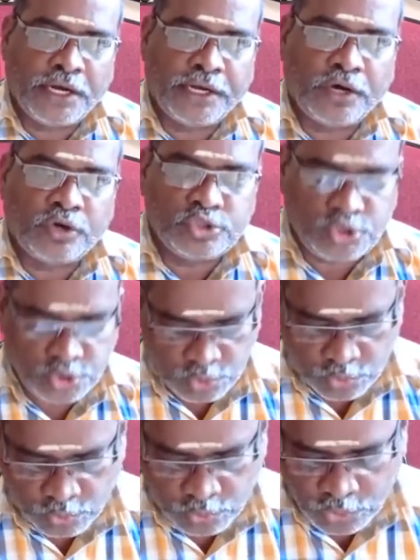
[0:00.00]
and
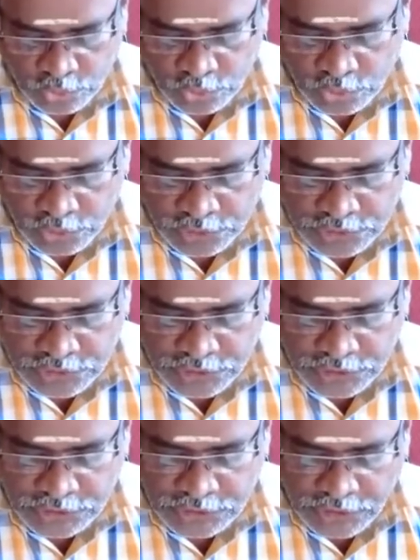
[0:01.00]
also
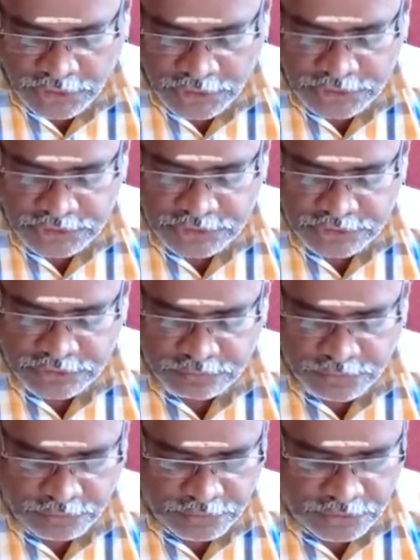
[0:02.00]
studying the
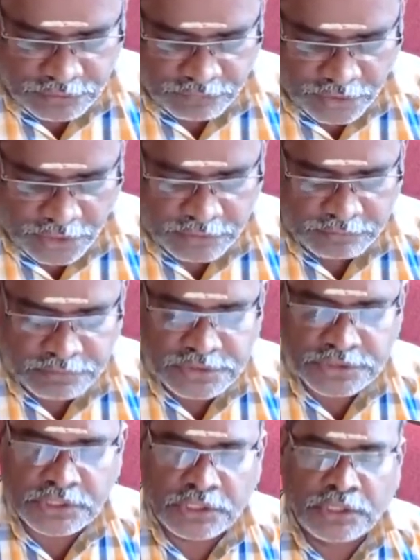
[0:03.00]
relationship between the
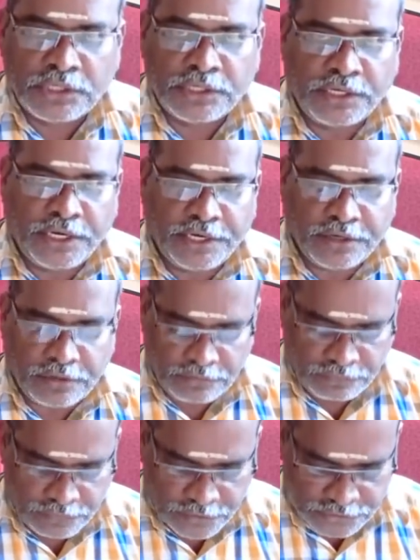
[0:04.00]
variables data.
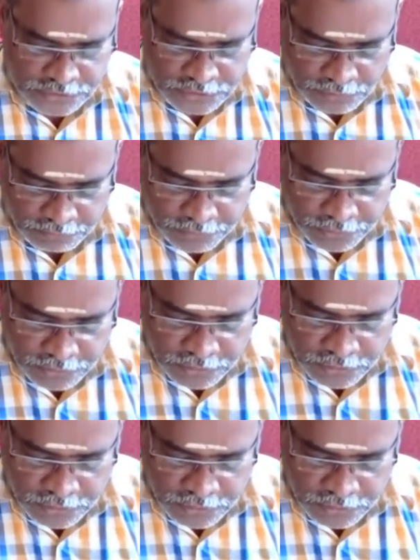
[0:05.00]
For example,